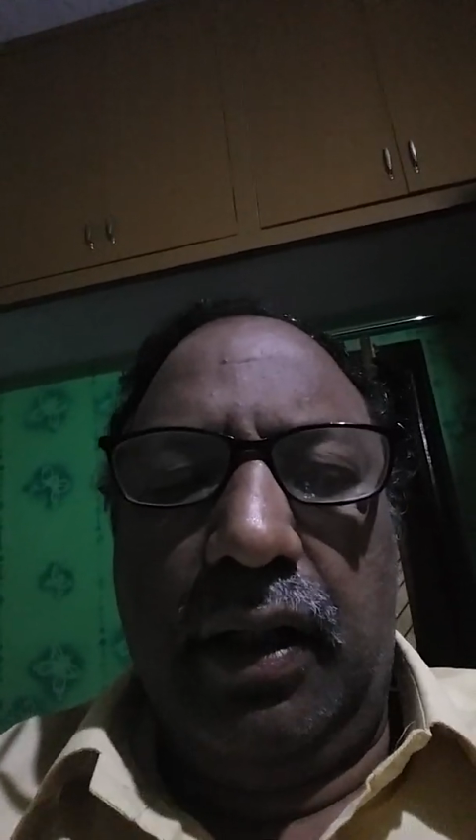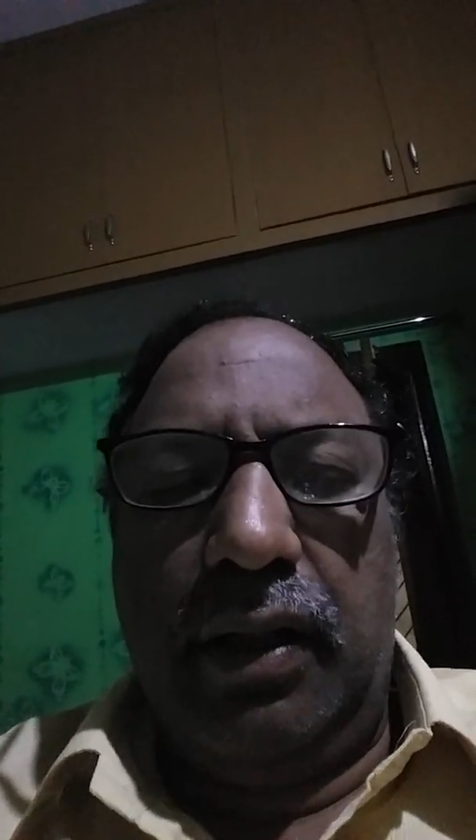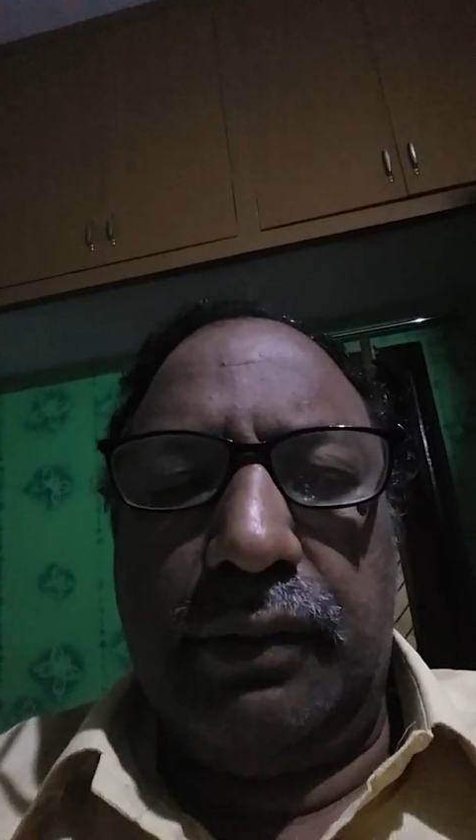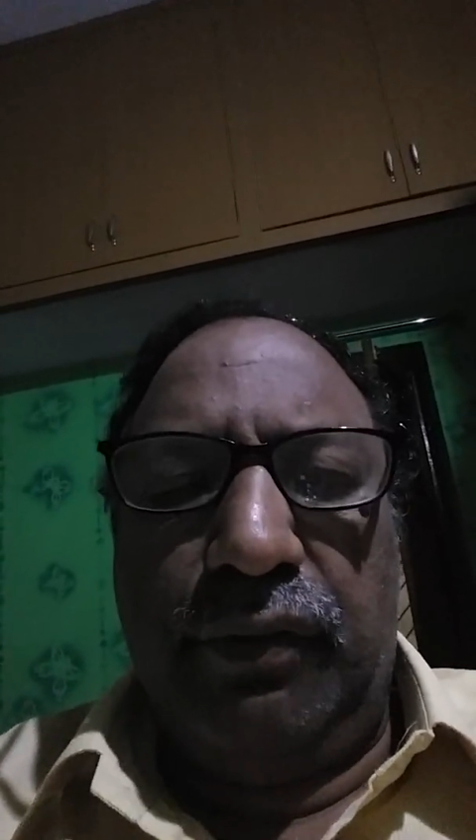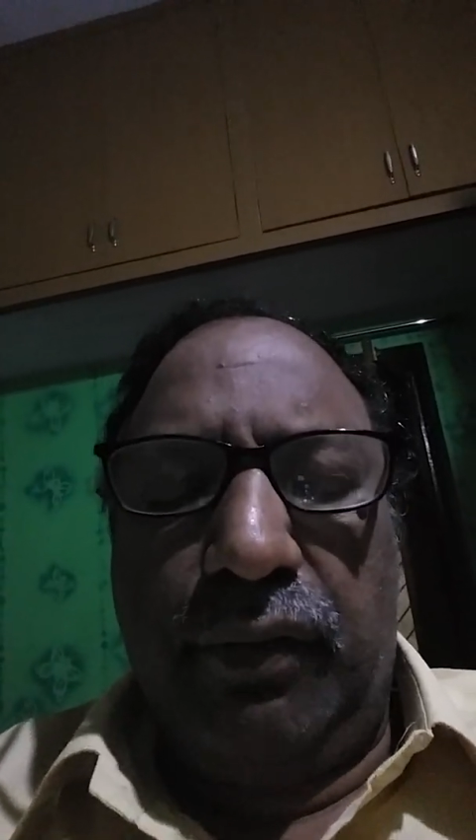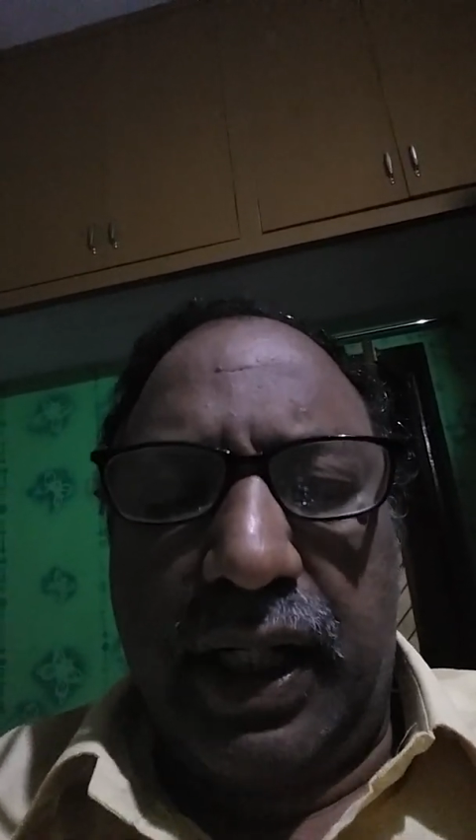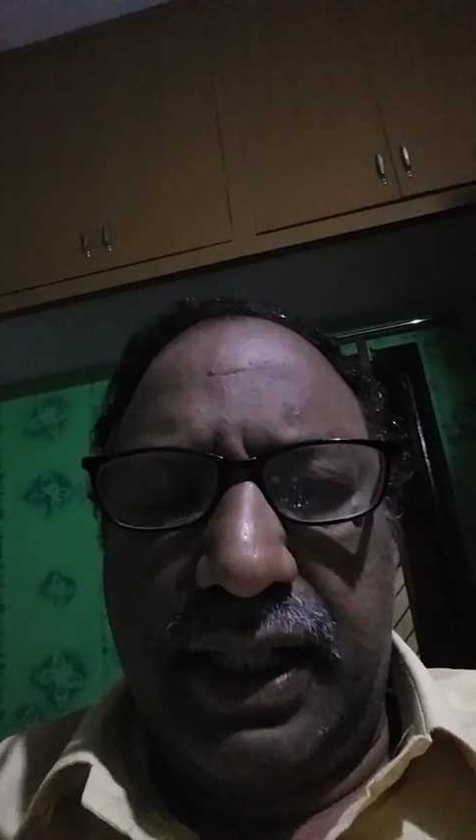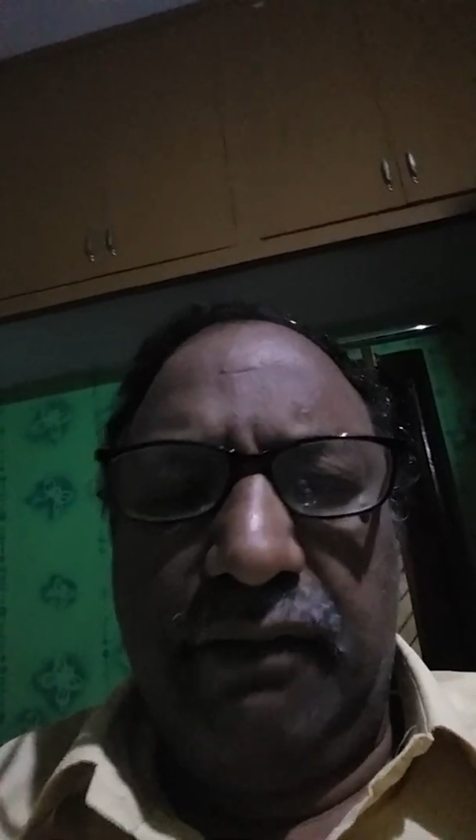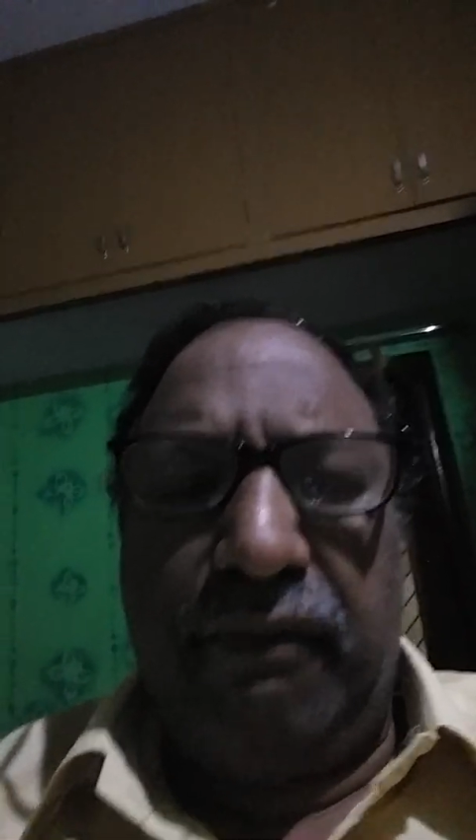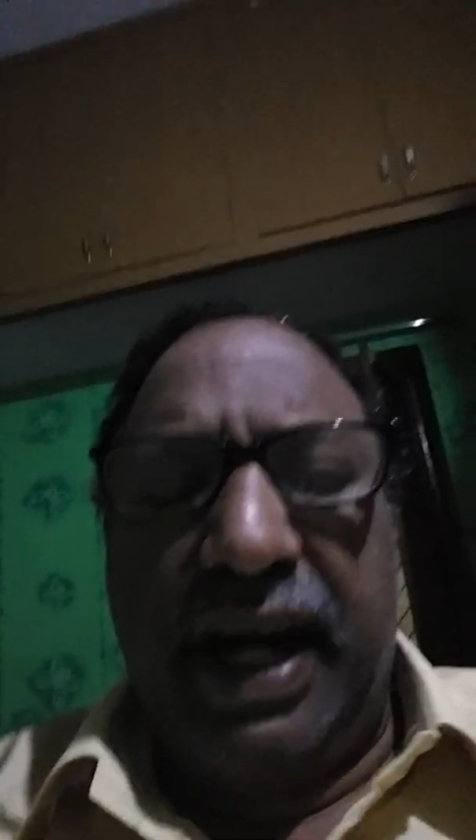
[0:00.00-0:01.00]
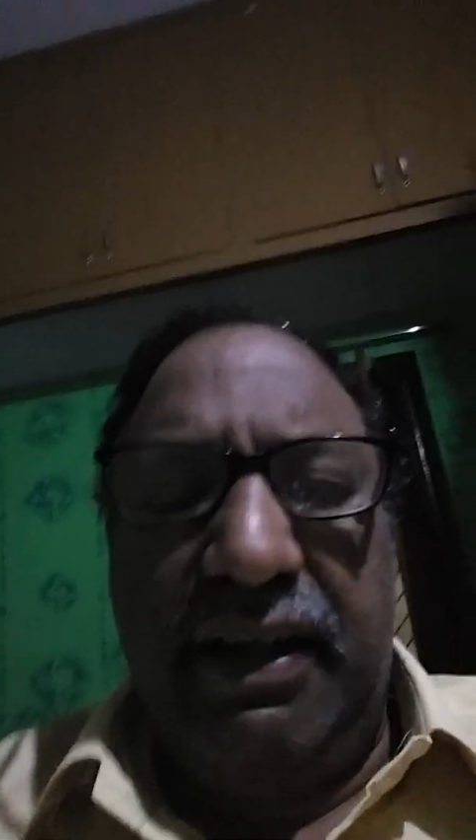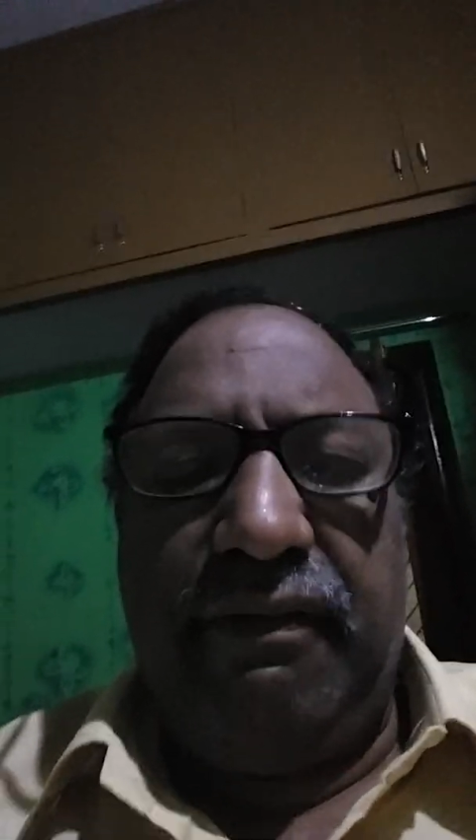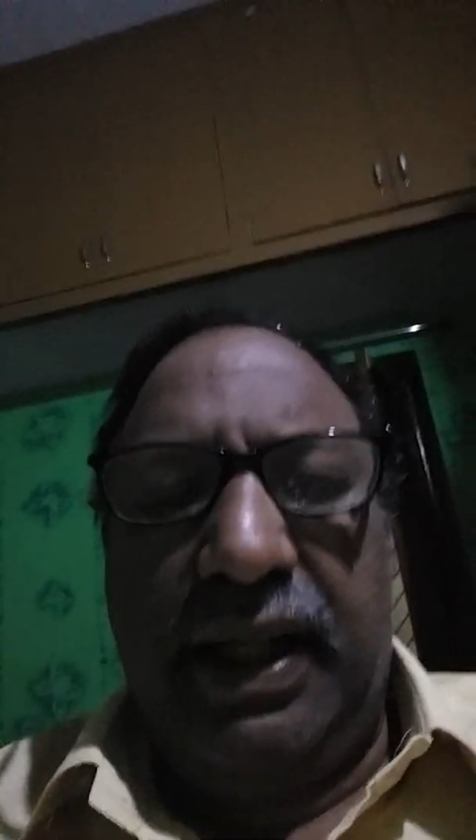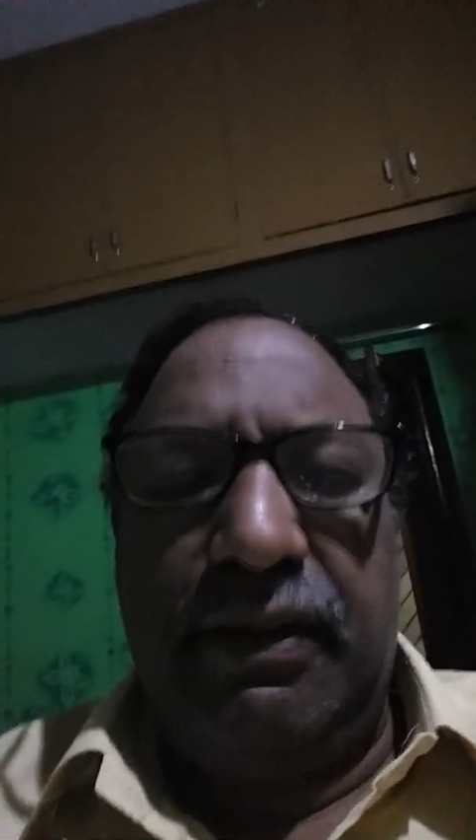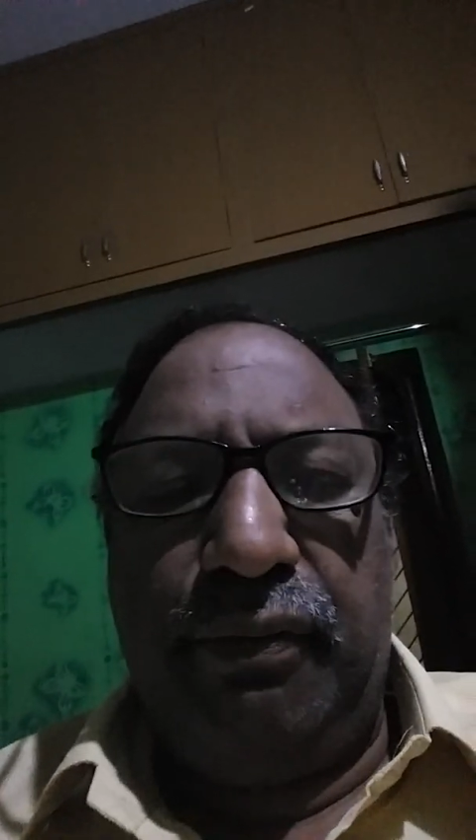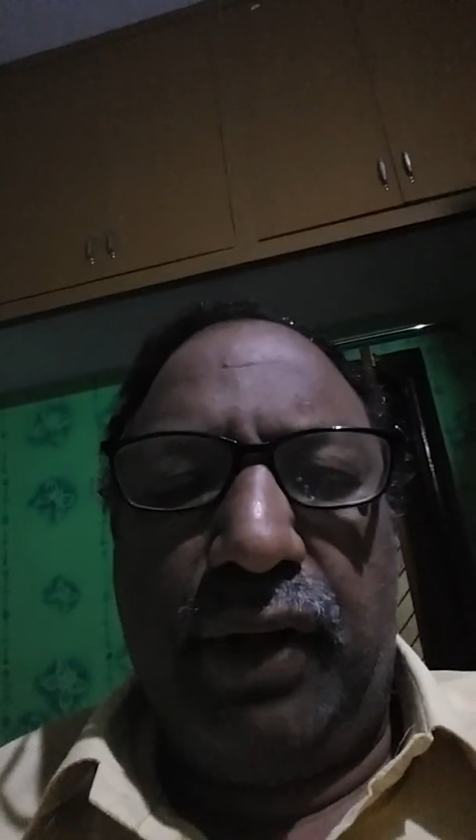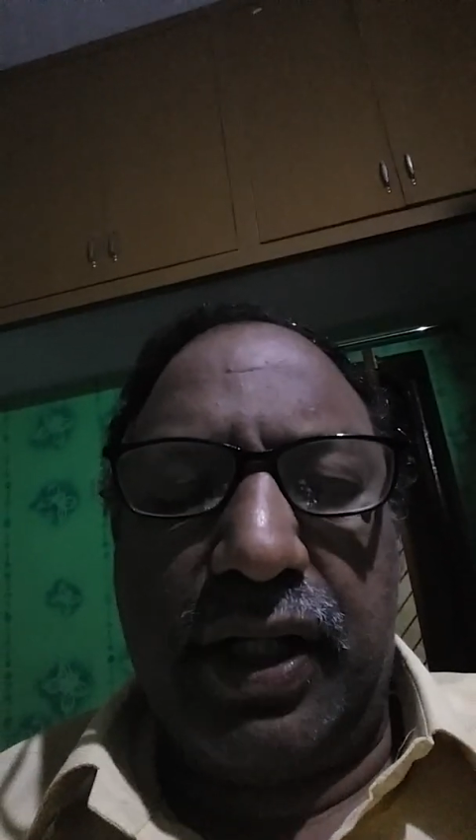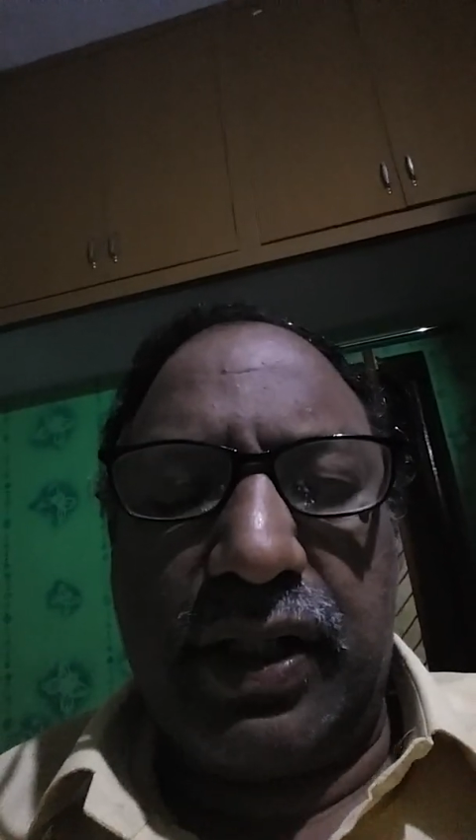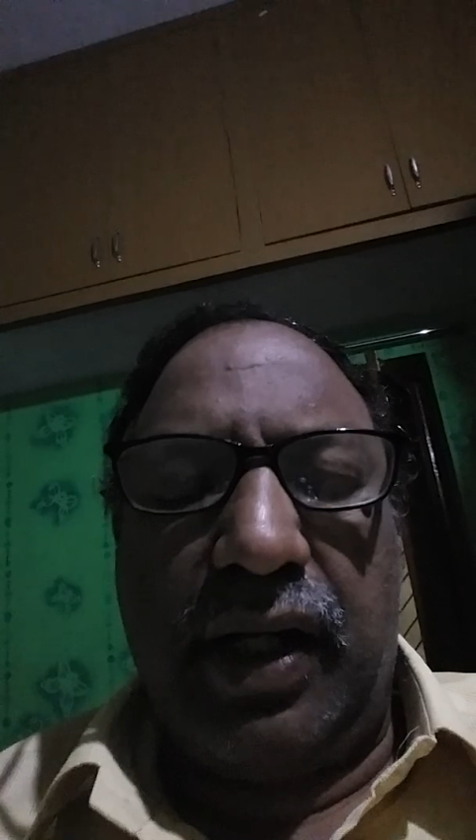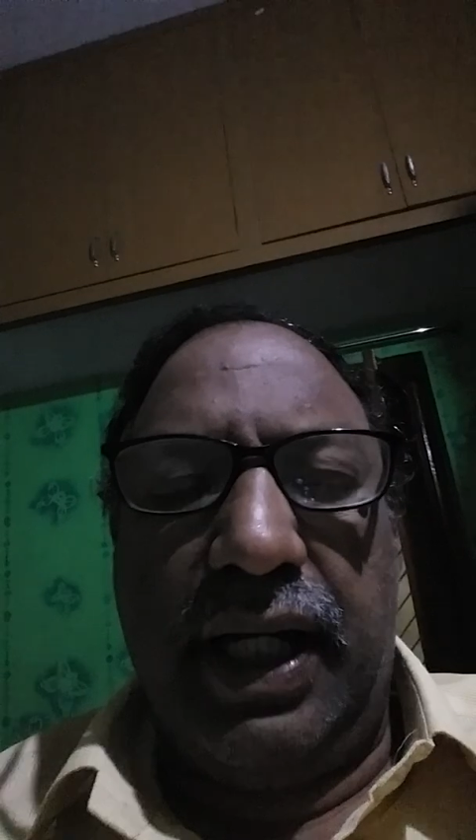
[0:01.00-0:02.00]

working very, very fast.